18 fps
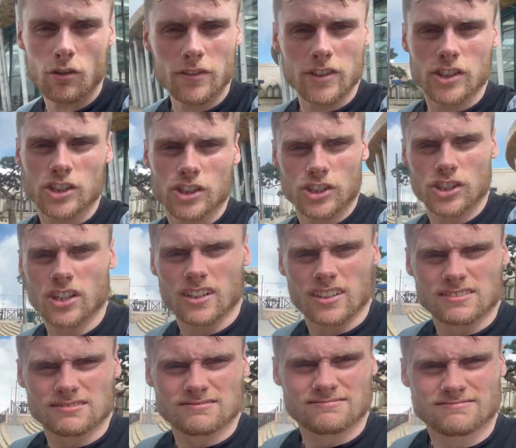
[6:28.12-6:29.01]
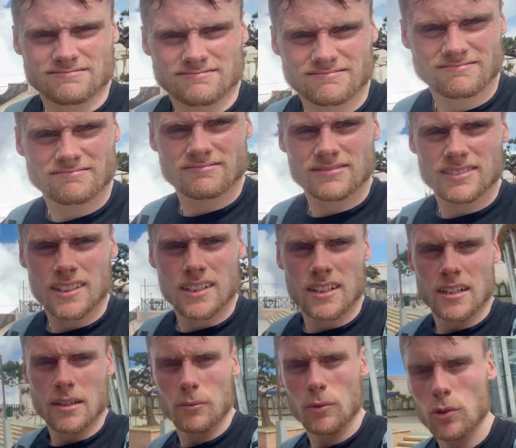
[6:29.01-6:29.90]
Shut.
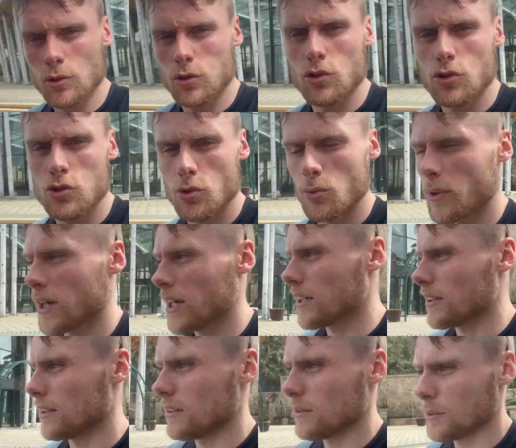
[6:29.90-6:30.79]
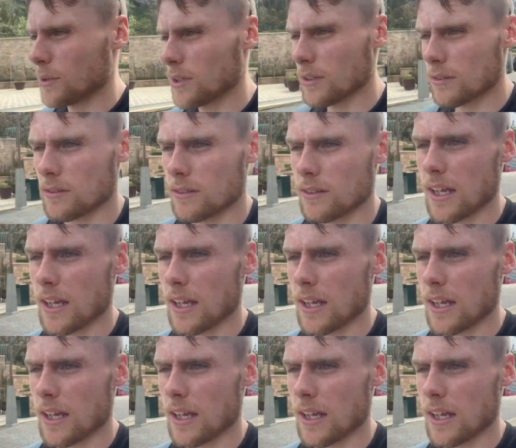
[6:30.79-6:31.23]
Not too sure why. They were